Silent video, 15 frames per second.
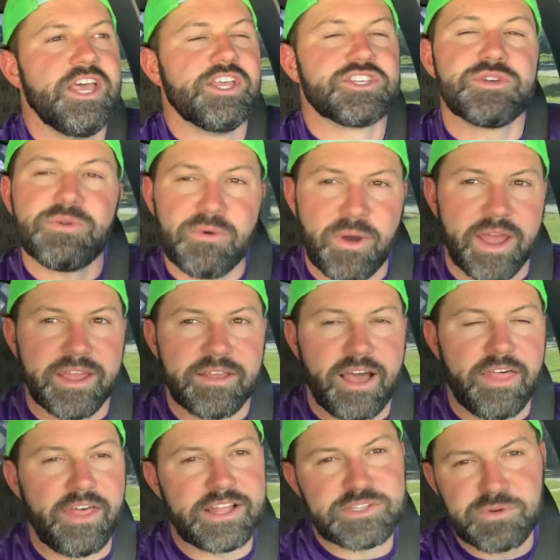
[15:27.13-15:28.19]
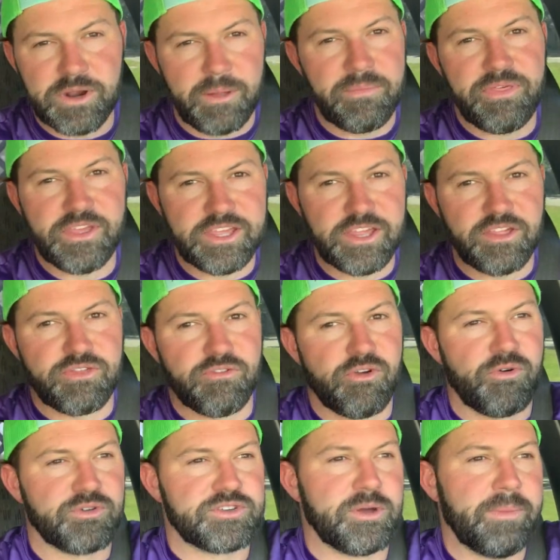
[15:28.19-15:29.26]
so anyway, that's what I'm thinking
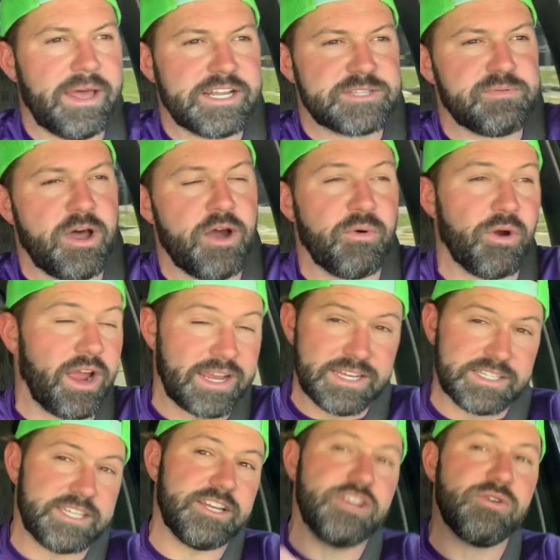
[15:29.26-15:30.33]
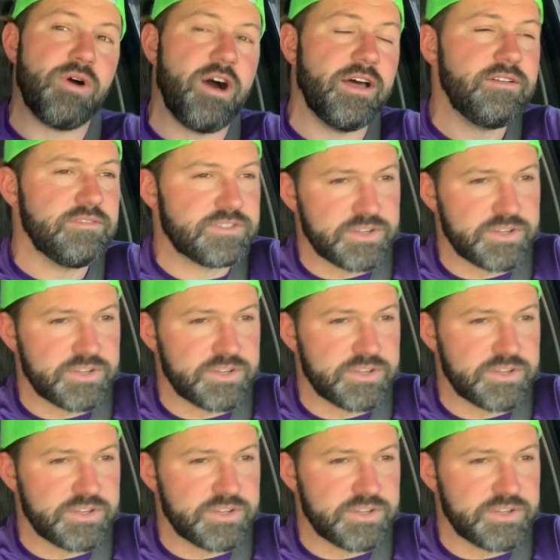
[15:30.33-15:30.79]
through. So I'm at a spot where I continue on.